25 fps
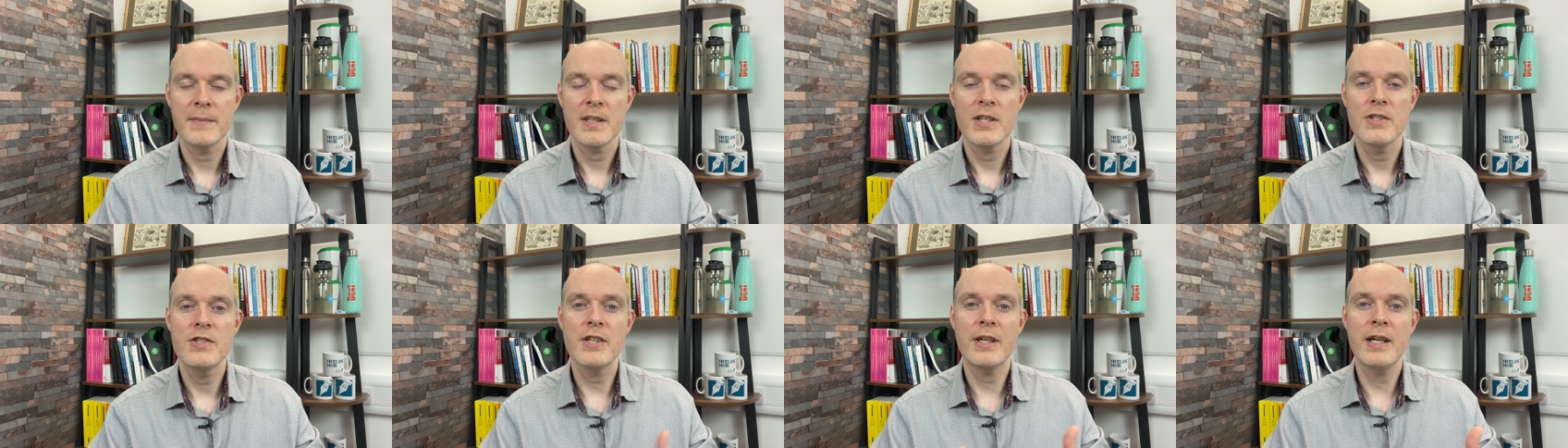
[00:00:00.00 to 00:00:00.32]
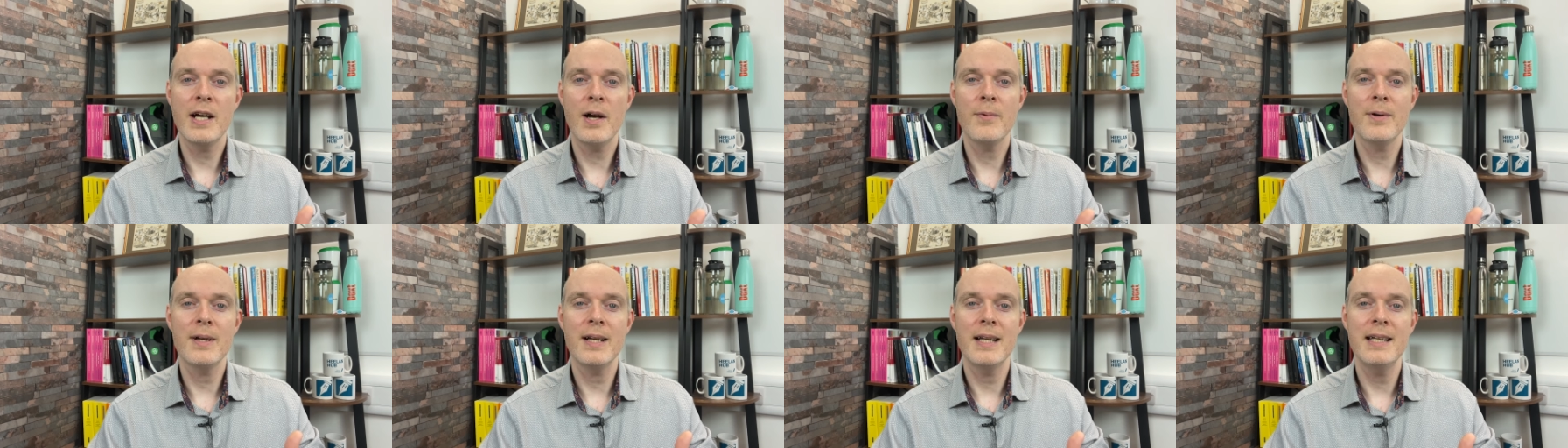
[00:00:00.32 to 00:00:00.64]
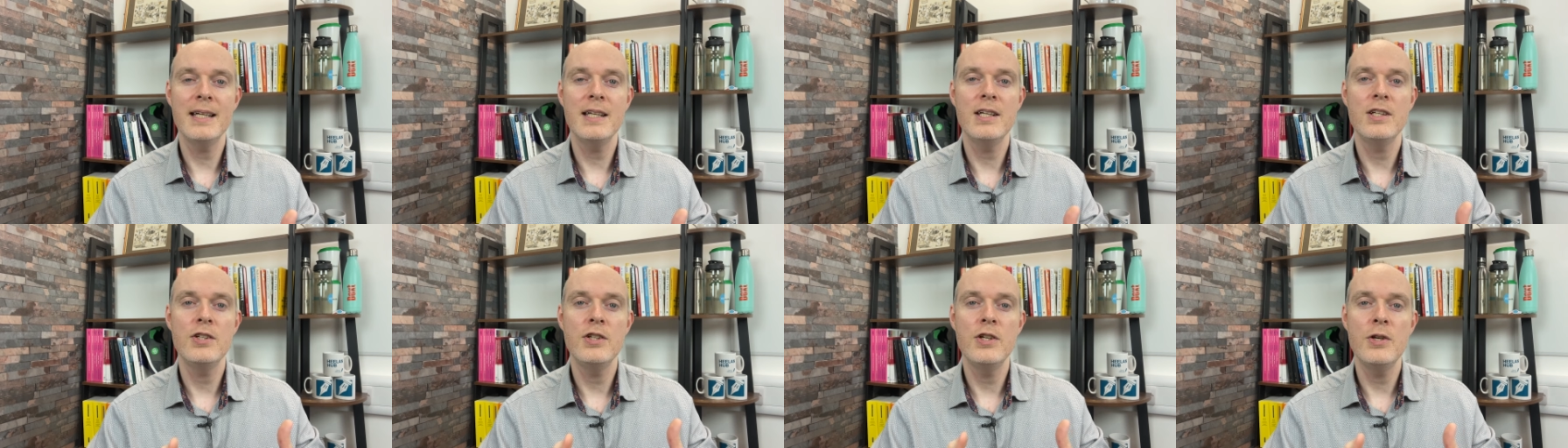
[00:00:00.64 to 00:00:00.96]
So
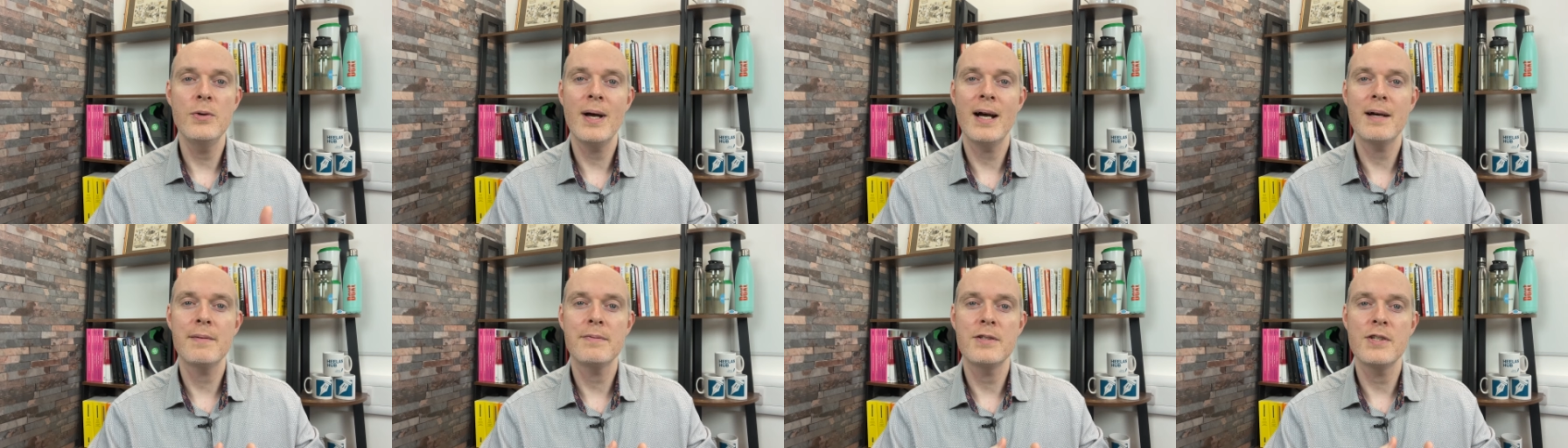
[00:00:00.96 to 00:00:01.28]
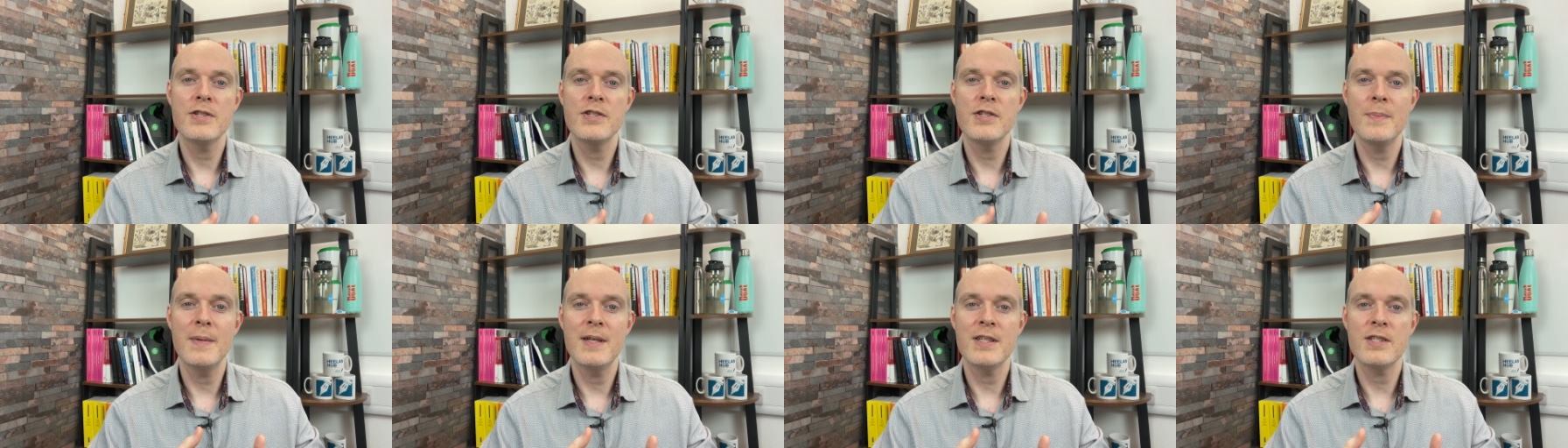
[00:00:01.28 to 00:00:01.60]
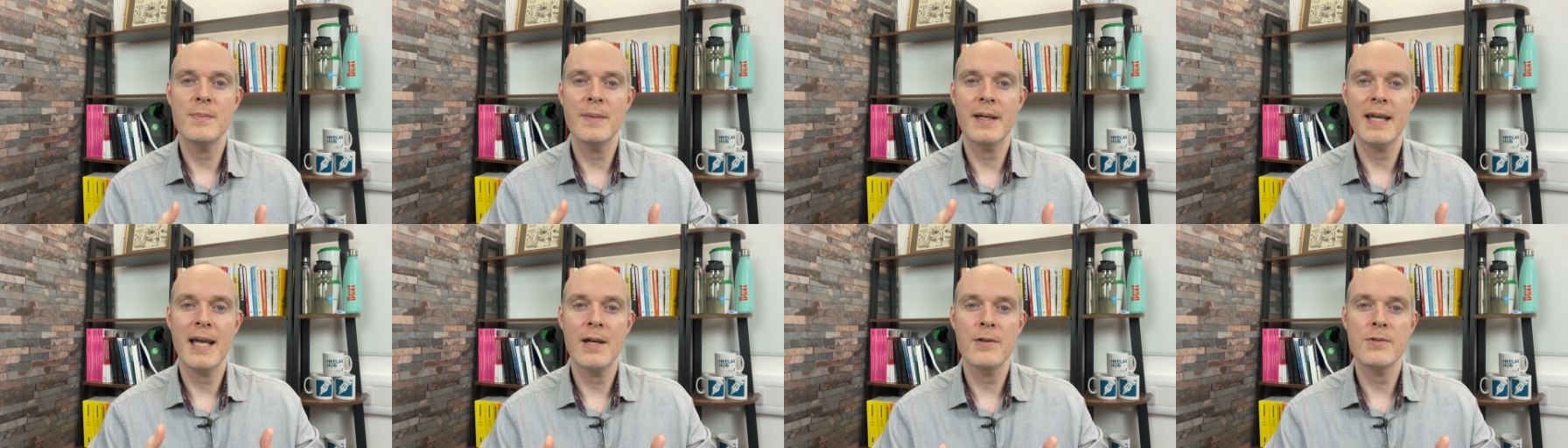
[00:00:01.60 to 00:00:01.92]
currently you have to submit
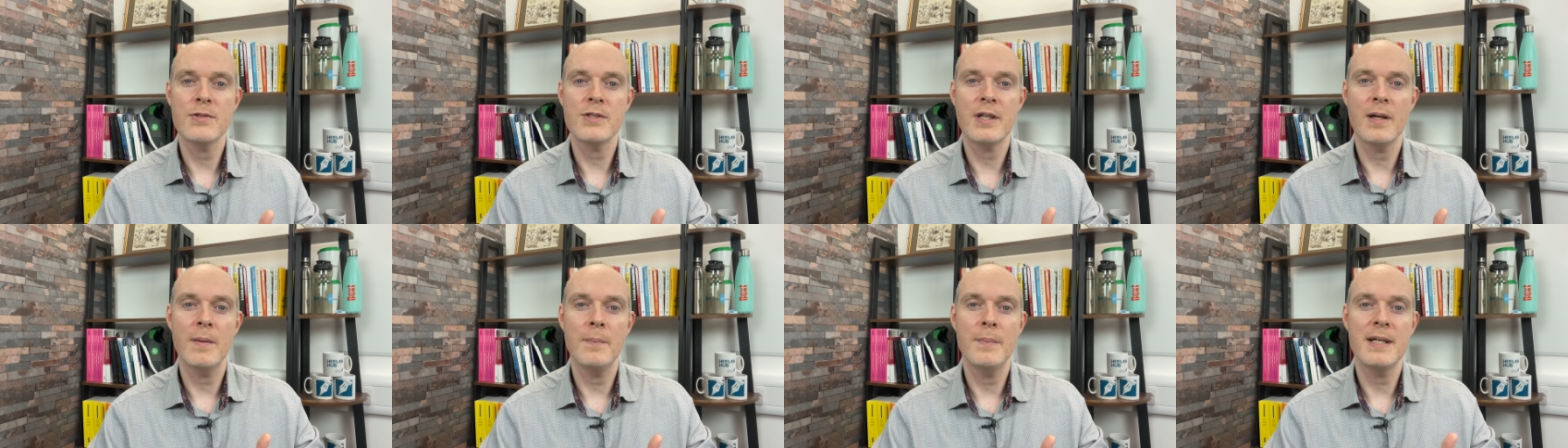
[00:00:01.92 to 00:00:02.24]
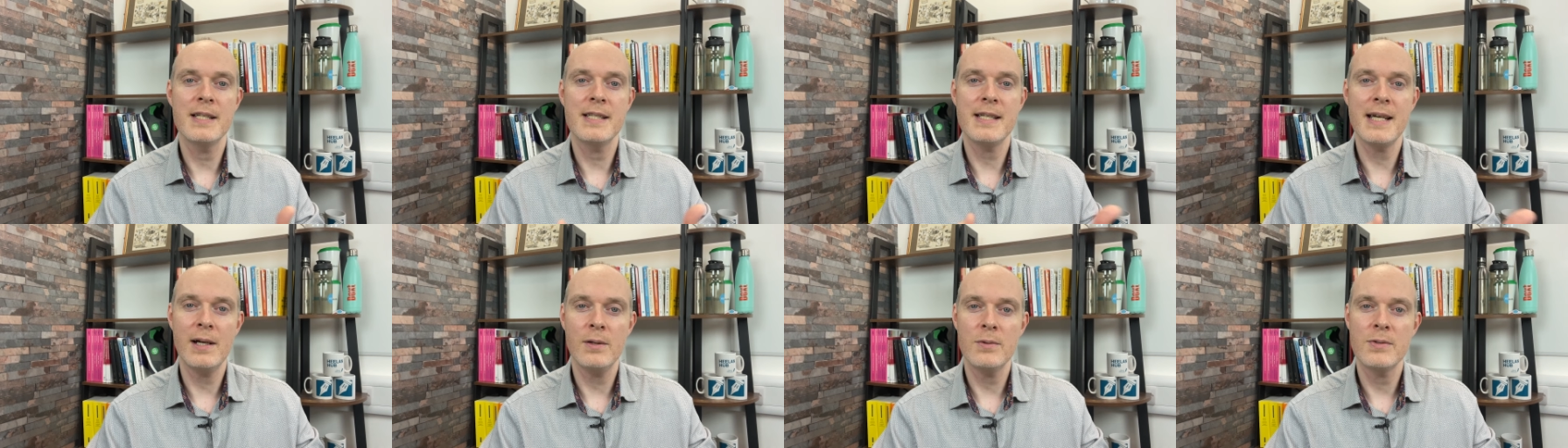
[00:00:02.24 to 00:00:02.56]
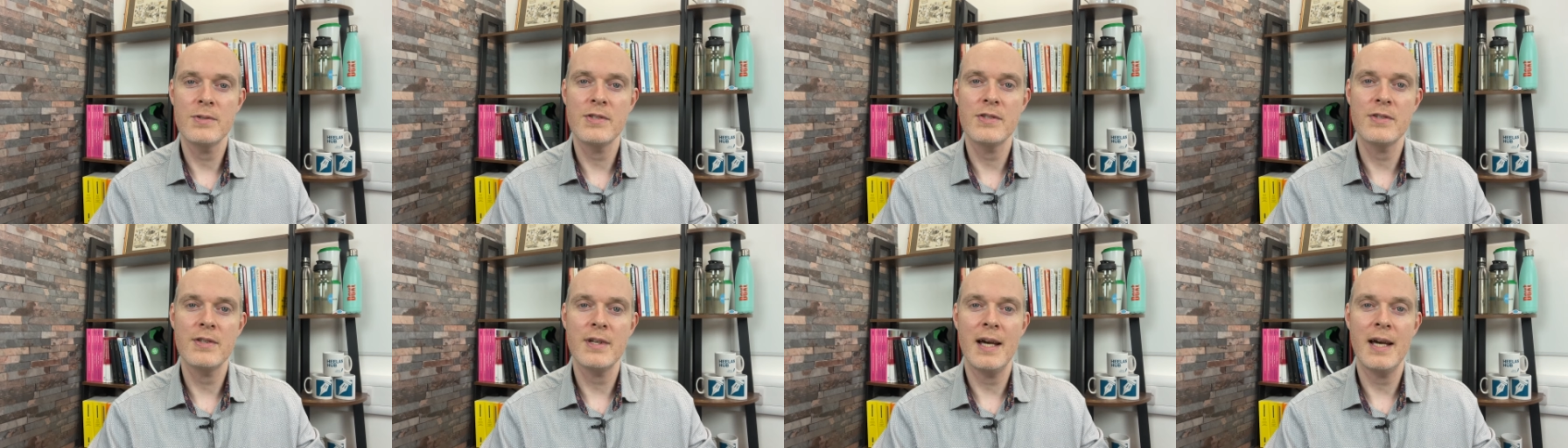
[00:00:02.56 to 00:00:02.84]
some accounts to Companies House.